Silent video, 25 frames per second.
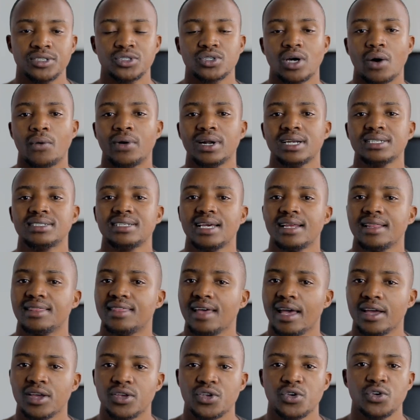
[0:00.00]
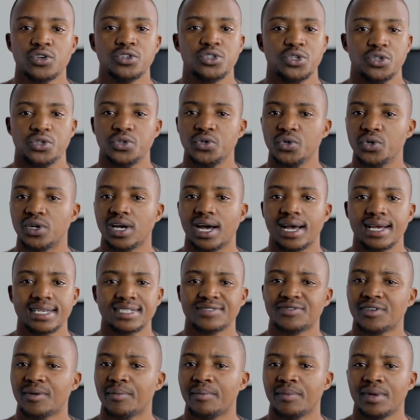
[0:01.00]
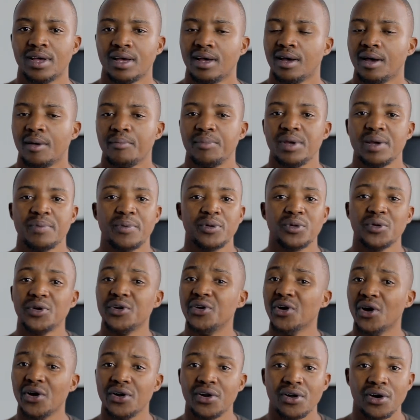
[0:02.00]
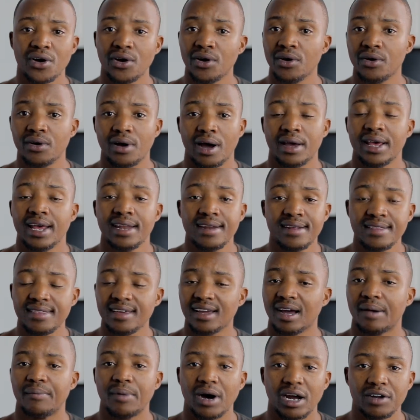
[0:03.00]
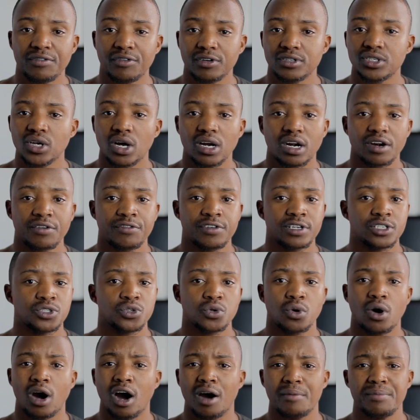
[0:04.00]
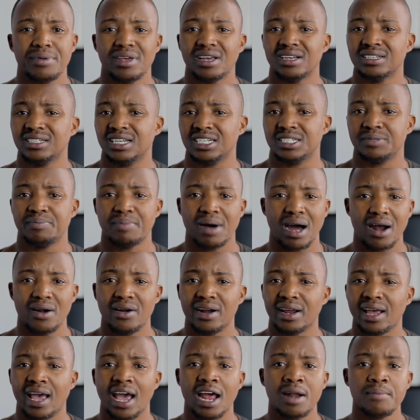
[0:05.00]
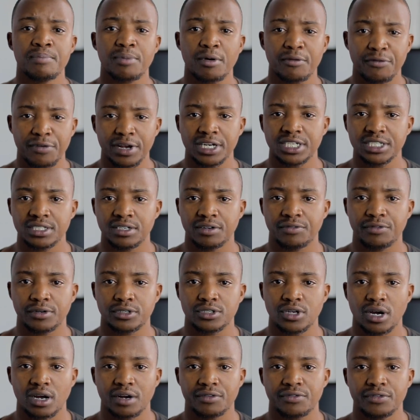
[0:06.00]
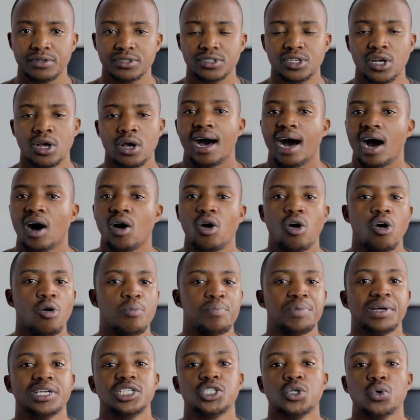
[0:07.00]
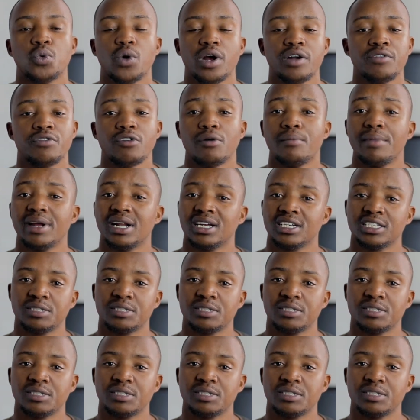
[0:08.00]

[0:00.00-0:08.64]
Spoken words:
So I want to say thank you to you guys, from people who don't know anything about photography to hobbyists, aspiring and professional photographers. I hope that you went from an